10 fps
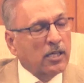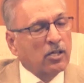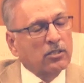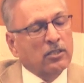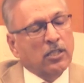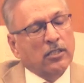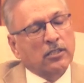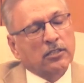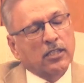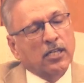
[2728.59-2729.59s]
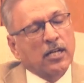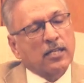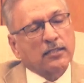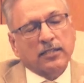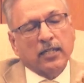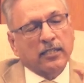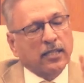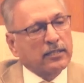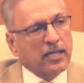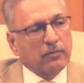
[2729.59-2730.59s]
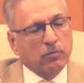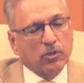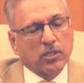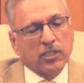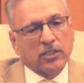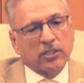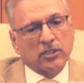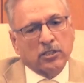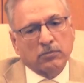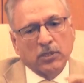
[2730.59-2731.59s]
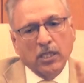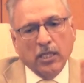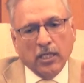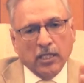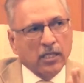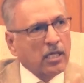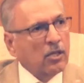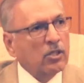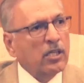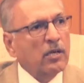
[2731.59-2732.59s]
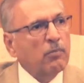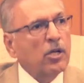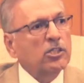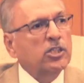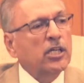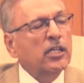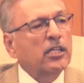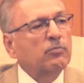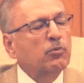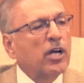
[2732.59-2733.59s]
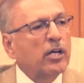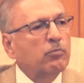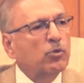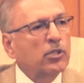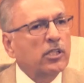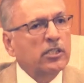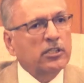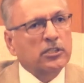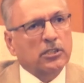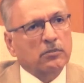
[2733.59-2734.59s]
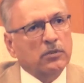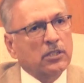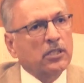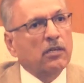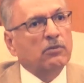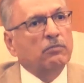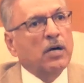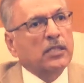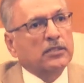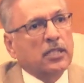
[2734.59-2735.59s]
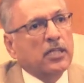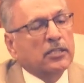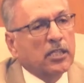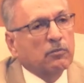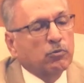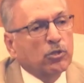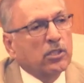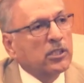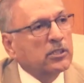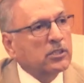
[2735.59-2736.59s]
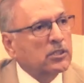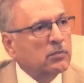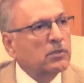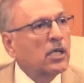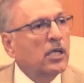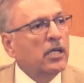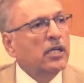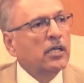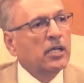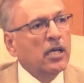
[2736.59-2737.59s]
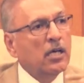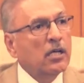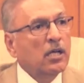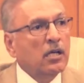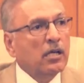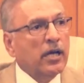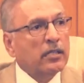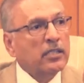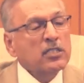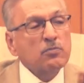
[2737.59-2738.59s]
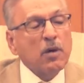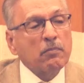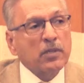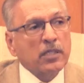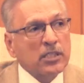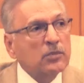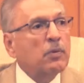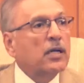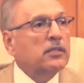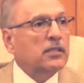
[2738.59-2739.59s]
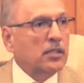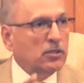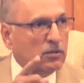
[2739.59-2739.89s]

on the Sri Lanka side has had poor relationships. India on the Nepal side has had poor relationships. India with Pakistan has had poor relationships. India had dismembered East Pakistan,